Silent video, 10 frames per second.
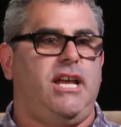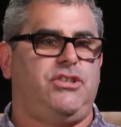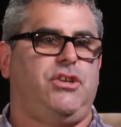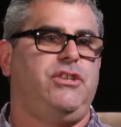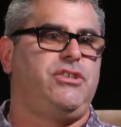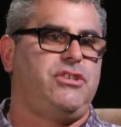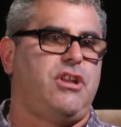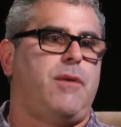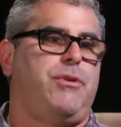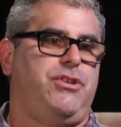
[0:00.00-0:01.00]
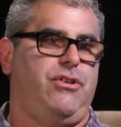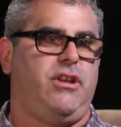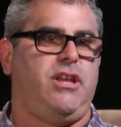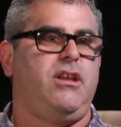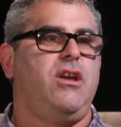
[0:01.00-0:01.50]
And so this is an
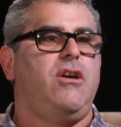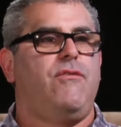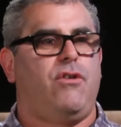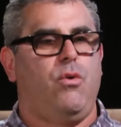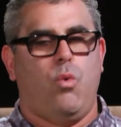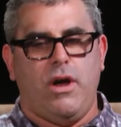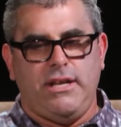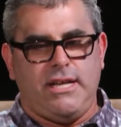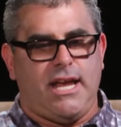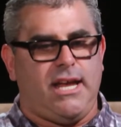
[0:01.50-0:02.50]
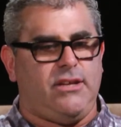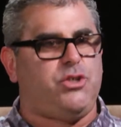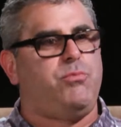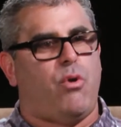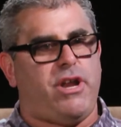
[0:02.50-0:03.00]
opportunity for a one-day
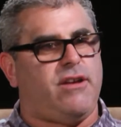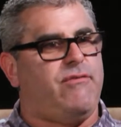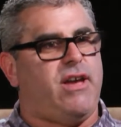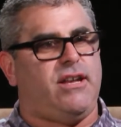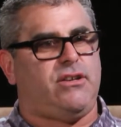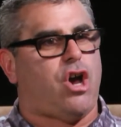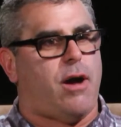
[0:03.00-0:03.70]
sporting event,